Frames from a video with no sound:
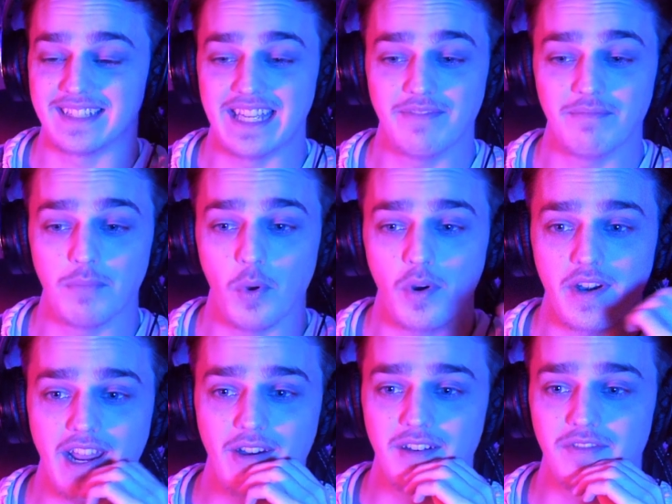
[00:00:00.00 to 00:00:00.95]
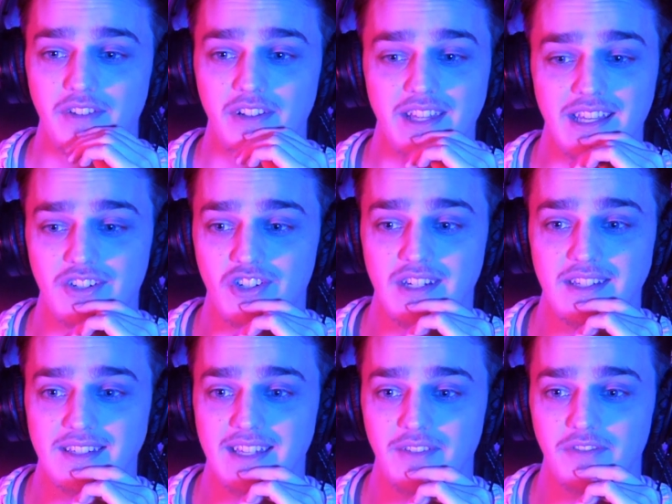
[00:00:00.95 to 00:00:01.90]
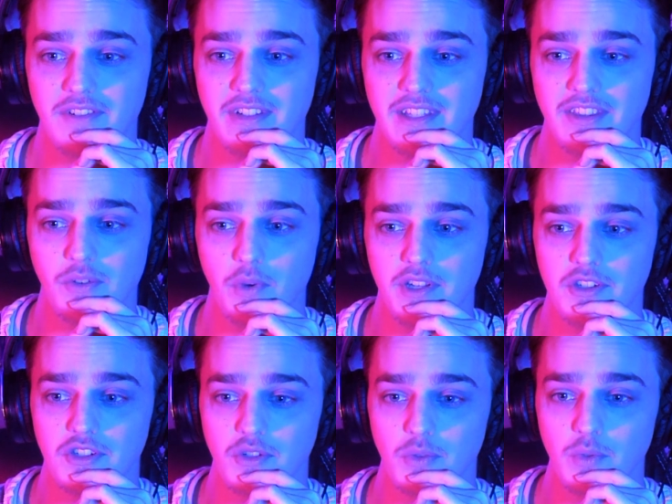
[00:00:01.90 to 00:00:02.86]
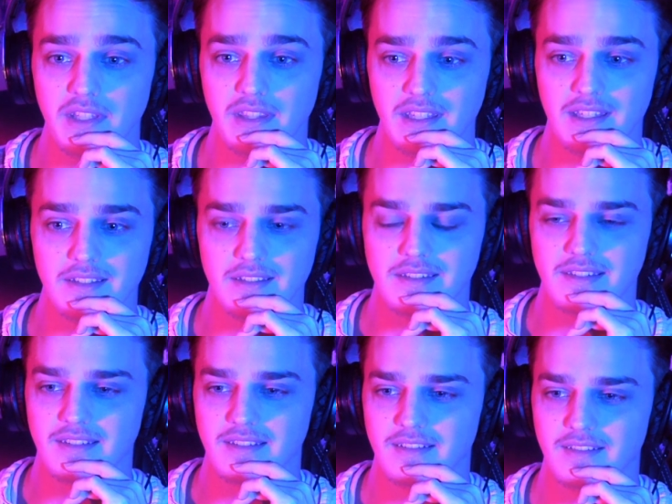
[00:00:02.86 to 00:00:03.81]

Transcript: even more now, I feel like she's definitely the one doing this.